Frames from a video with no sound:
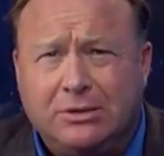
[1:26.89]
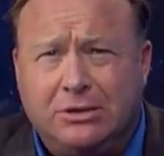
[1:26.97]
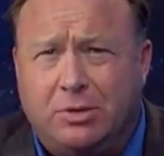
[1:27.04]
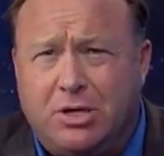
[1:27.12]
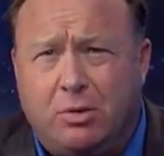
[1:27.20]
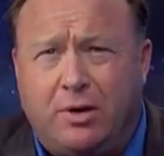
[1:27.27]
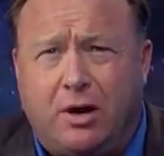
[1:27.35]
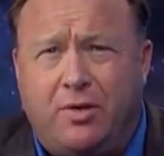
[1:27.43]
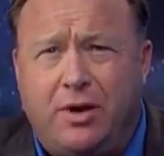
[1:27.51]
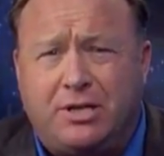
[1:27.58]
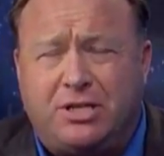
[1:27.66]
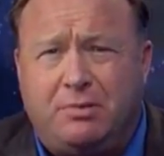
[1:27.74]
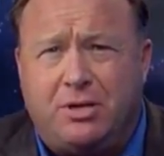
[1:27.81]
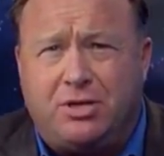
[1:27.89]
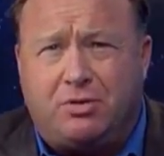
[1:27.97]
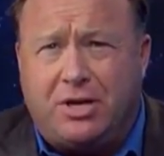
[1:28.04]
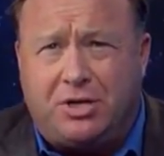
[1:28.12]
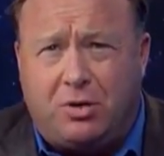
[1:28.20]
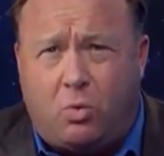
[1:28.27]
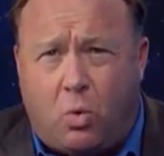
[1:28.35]
You know, when you were there in the Nixon
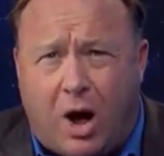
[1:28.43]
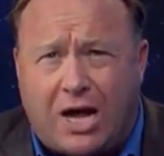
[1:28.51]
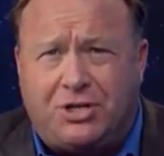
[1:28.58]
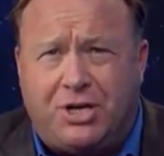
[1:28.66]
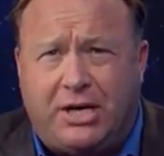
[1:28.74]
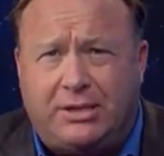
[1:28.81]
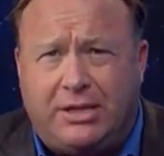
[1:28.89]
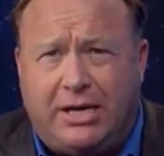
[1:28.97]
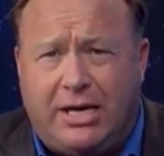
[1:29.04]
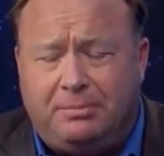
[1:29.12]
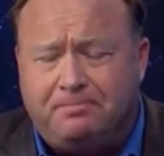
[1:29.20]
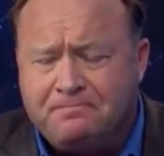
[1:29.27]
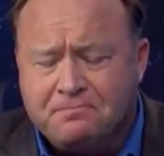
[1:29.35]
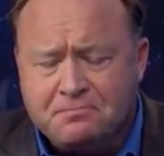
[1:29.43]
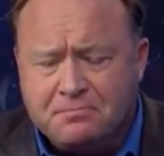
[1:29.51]
administration, watching the,